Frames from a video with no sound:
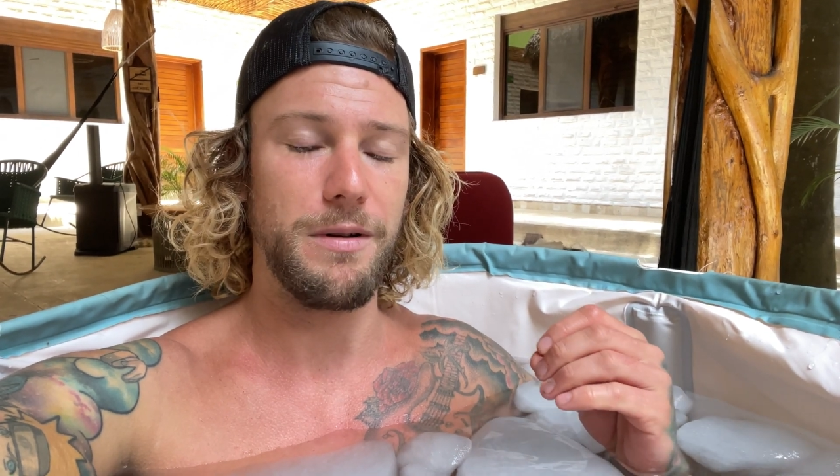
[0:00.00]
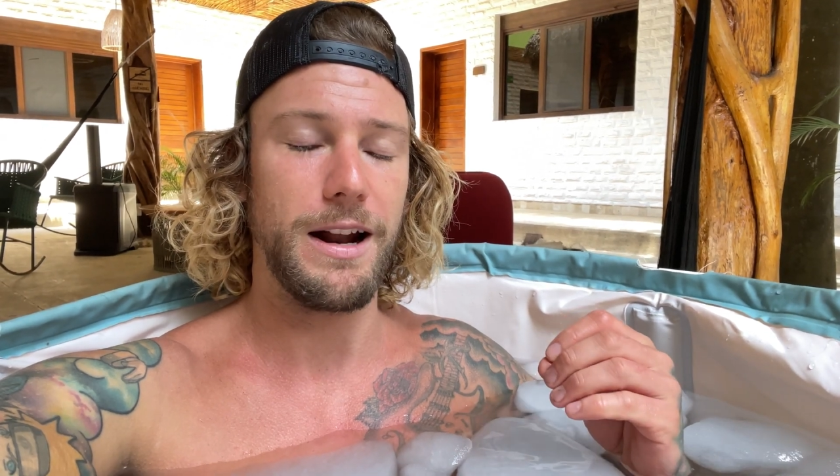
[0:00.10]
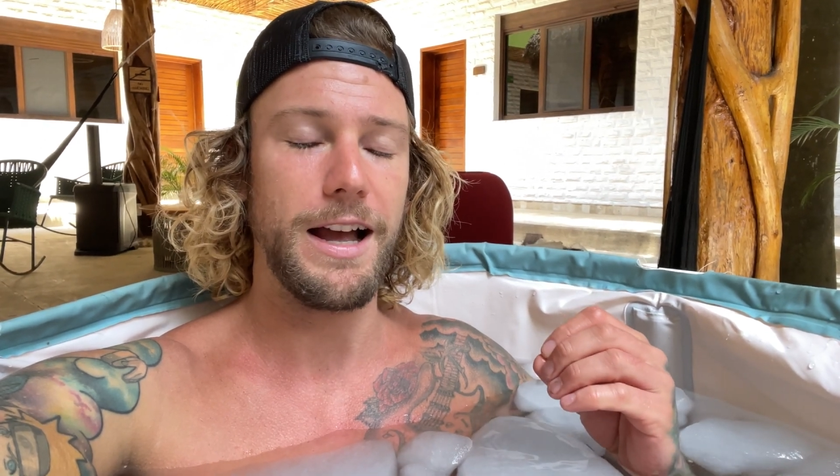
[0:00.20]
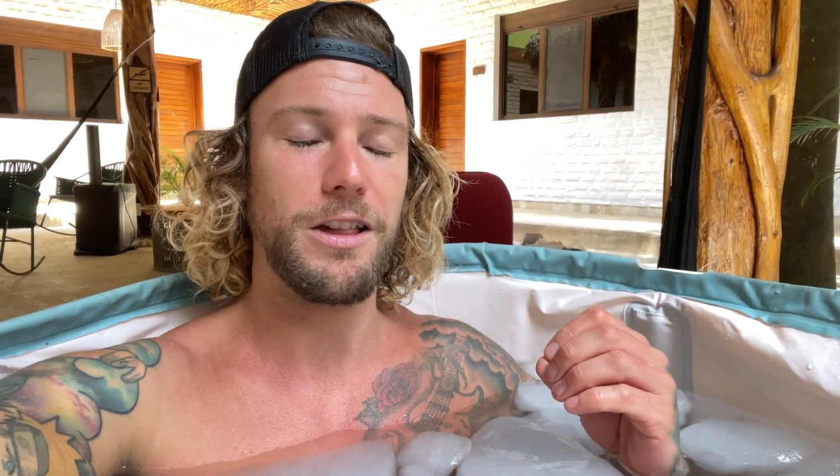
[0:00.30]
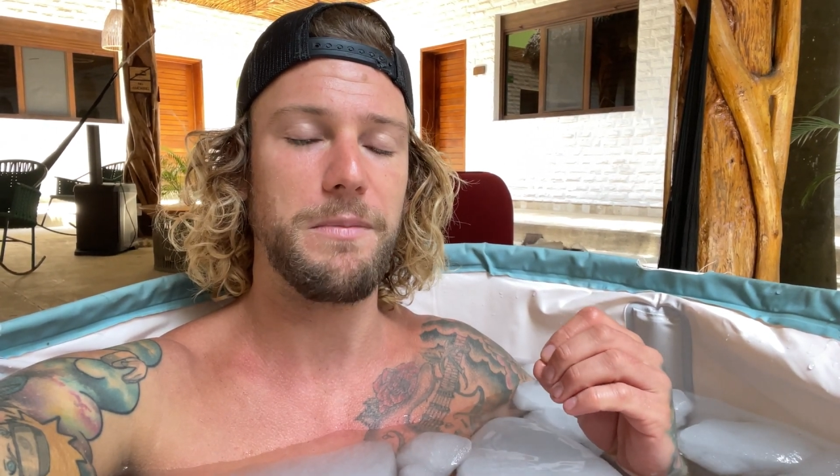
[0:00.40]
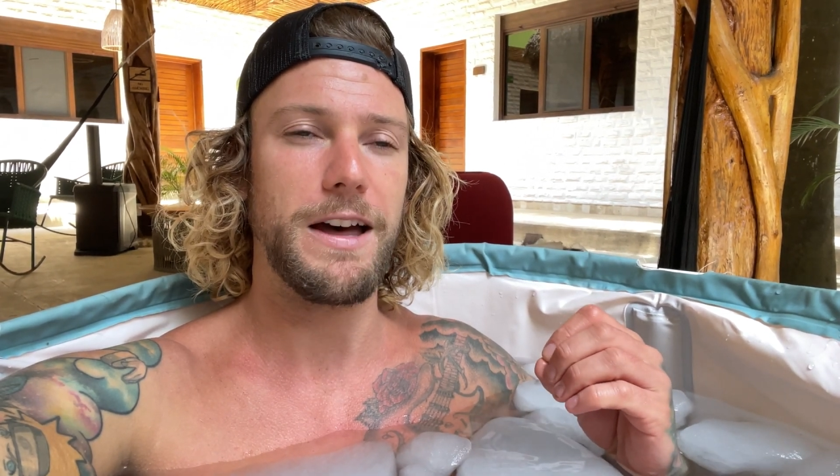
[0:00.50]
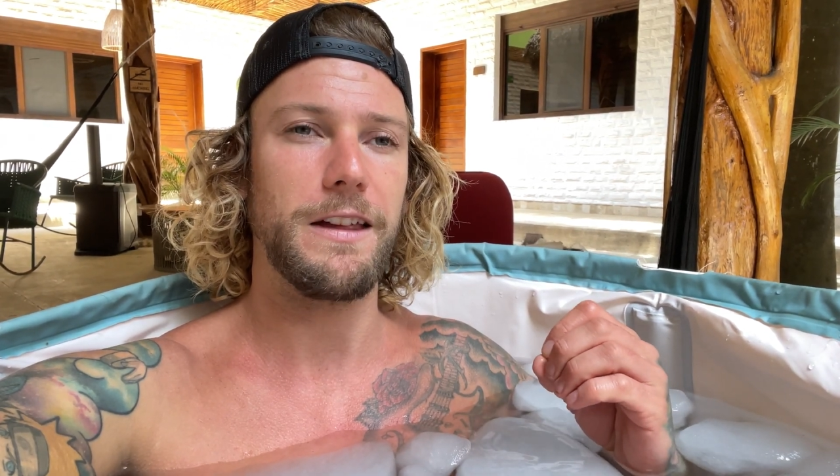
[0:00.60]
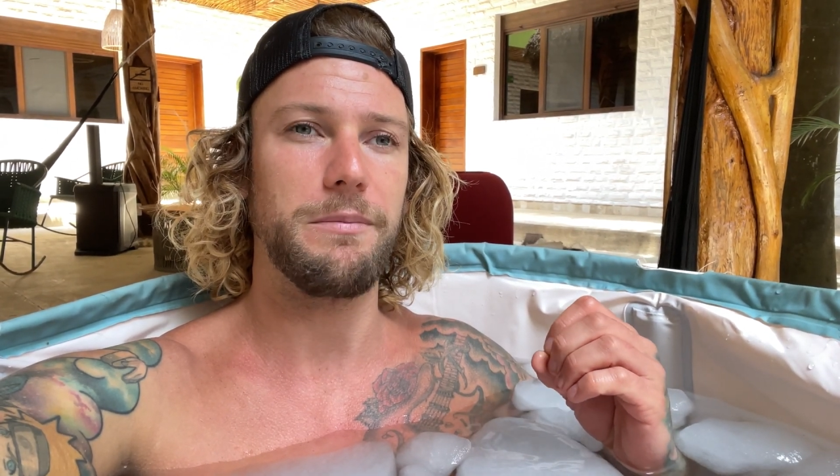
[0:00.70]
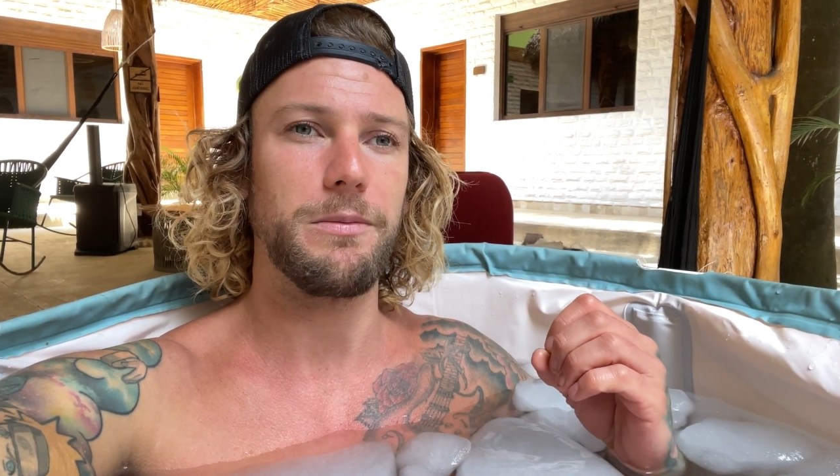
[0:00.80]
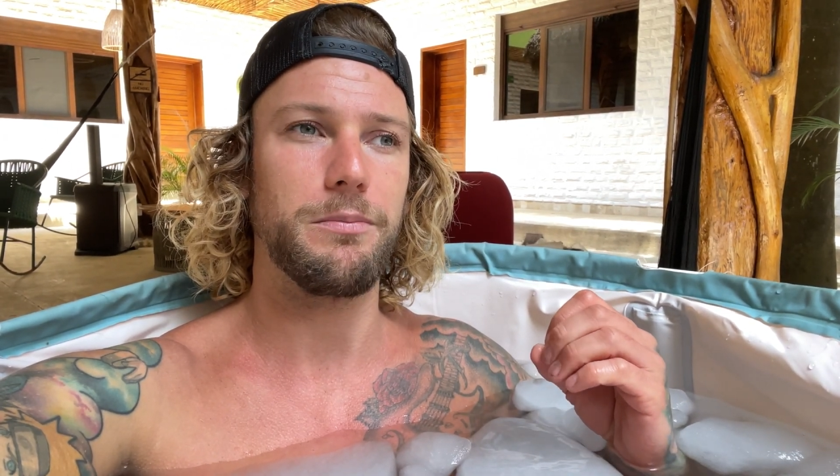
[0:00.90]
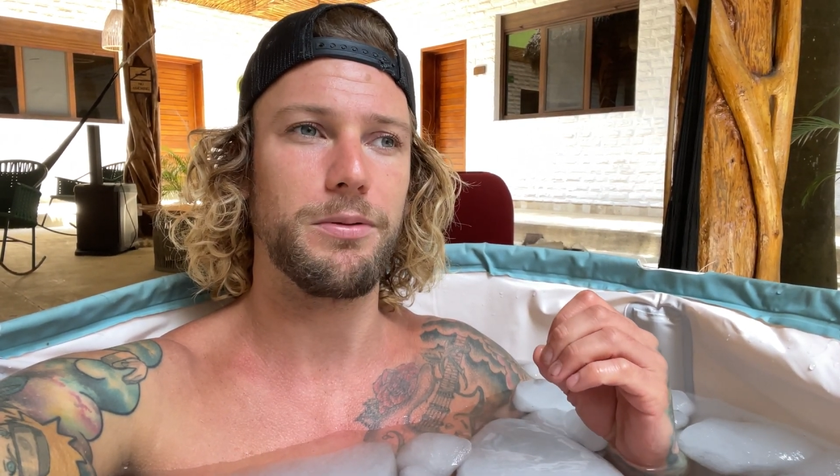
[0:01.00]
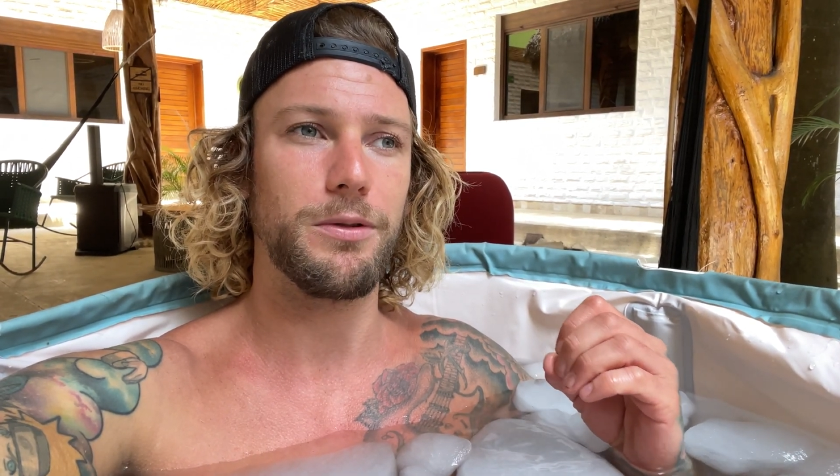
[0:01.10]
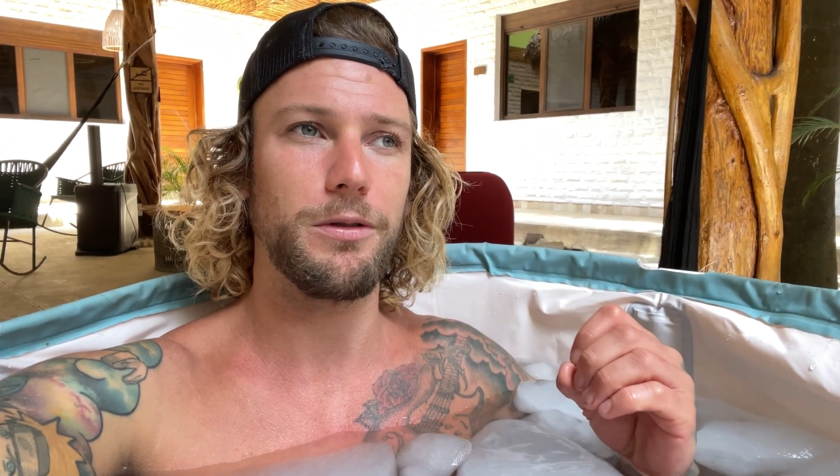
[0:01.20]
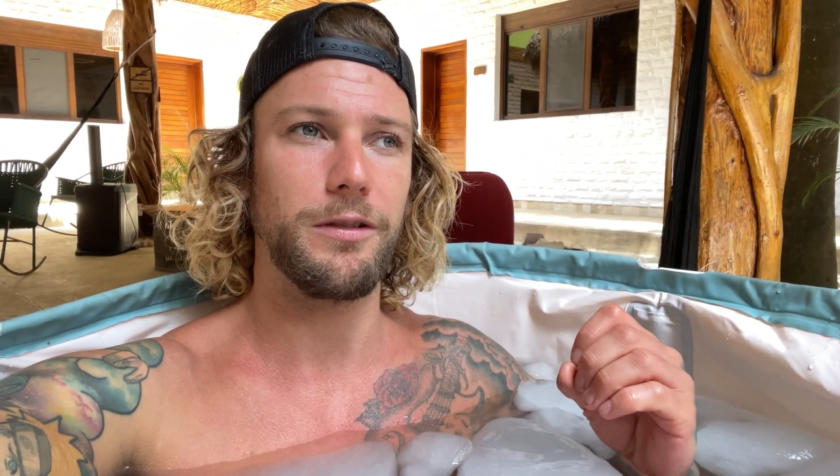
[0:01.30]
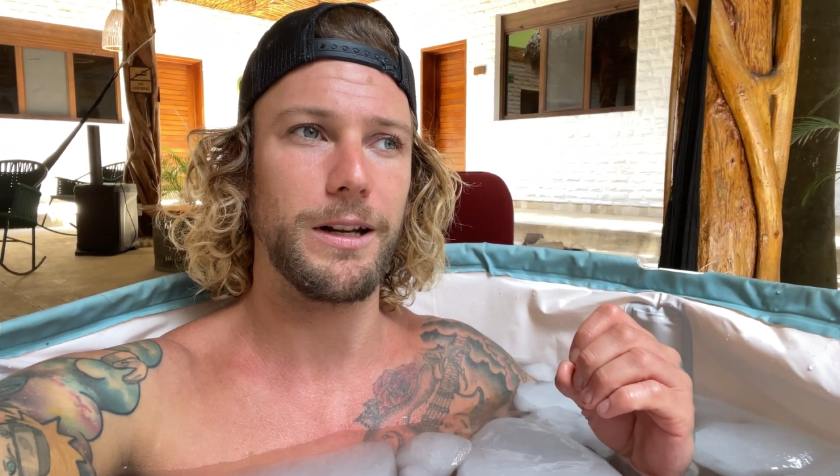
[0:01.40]
But ice bath has been
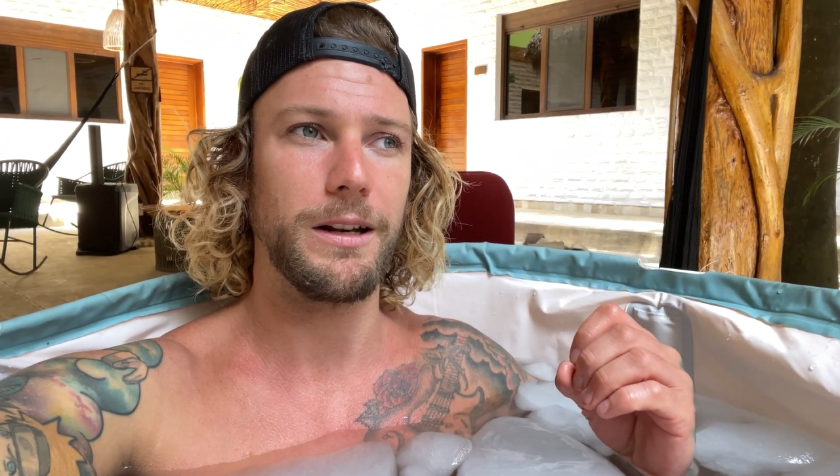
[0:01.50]
proven